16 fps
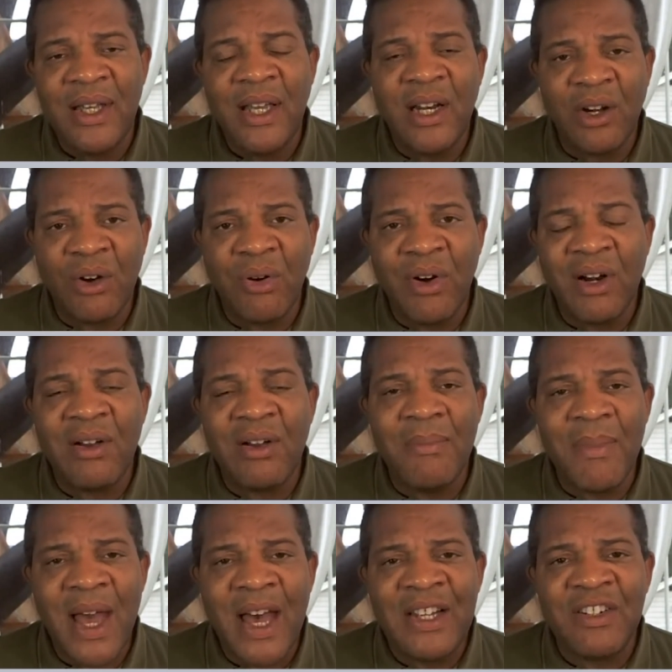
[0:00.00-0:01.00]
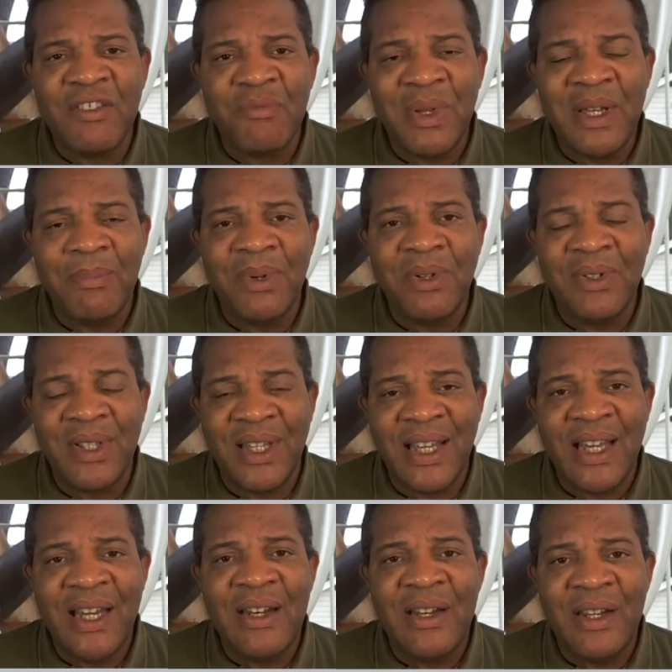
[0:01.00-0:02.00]
in a critical mass of people
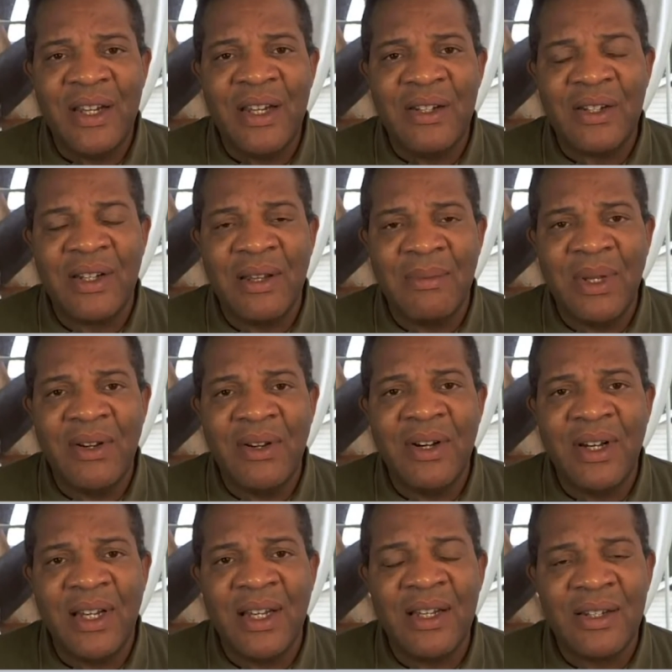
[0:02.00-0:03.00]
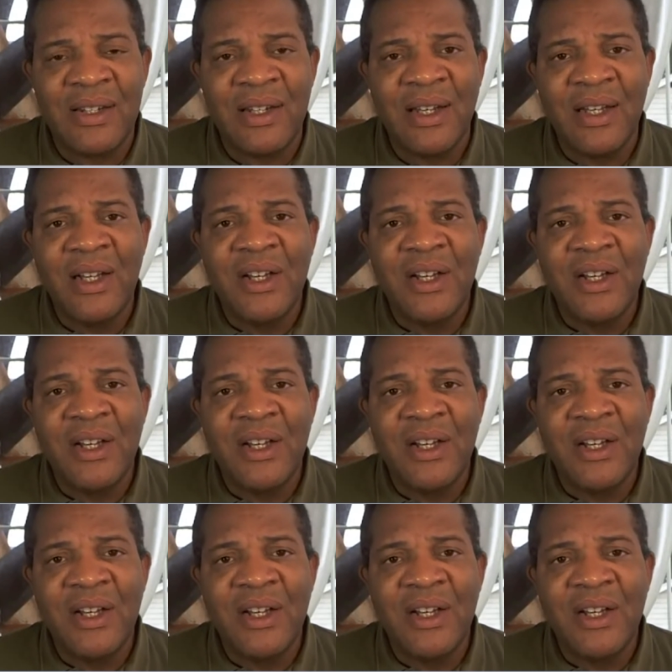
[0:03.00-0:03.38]
in these communities